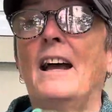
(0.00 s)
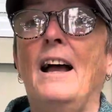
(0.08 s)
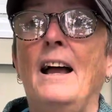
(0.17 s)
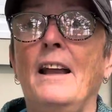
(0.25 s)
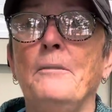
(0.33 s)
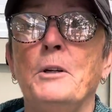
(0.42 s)

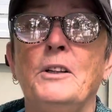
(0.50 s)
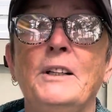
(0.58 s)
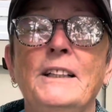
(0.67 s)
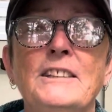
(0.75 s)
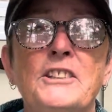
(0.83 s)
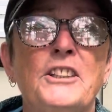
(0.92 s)
I'm
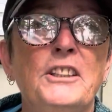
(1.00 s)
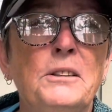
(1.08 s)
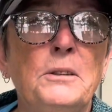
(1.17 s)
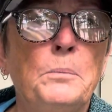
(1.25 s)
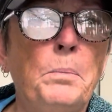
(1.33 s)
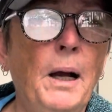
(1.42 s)
going
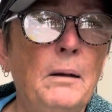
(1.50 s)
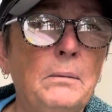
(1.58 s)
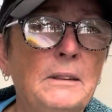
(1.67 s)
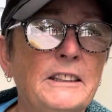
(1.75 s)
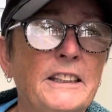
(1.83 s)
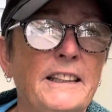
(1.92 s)
to
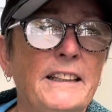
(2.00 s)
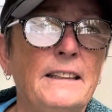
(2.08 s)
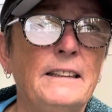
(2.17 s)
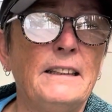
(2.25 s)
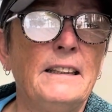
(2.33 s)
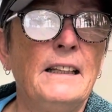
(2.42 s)
publish
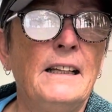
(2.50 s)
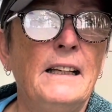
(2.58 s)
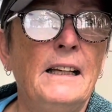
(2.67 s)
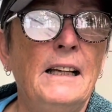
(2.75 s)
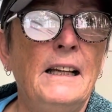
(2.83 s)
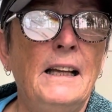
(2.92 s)
it
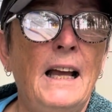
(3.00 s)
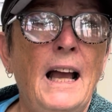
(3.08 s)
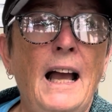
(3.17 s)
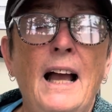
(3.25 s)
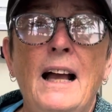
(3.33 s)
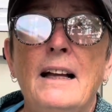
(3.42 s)

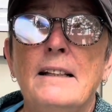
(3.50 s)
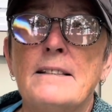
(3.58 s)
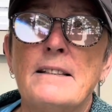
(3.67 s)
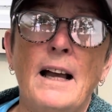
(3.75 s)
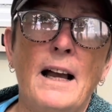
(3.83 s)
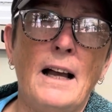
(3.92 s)

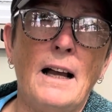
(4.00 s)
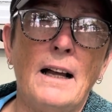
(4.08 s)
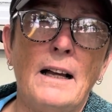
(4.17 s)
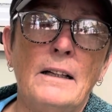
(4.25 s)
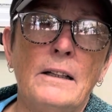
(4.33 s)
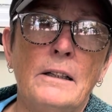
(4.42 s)
as I